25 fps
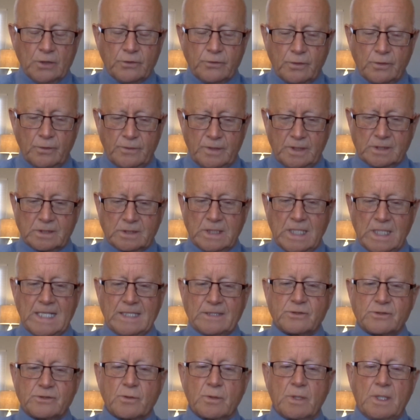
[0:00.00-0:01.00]
So, this
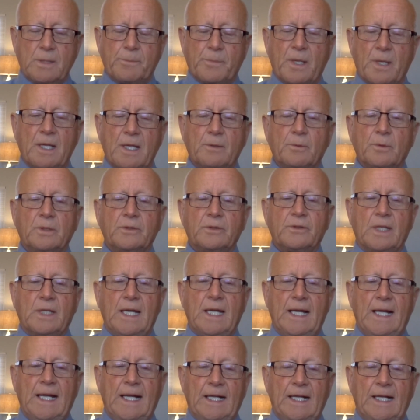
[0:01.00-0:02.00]
last trip, I was
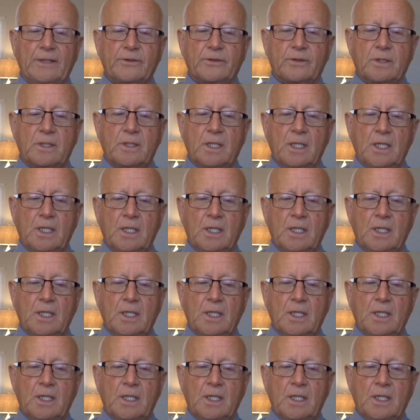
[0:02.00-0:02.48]
asked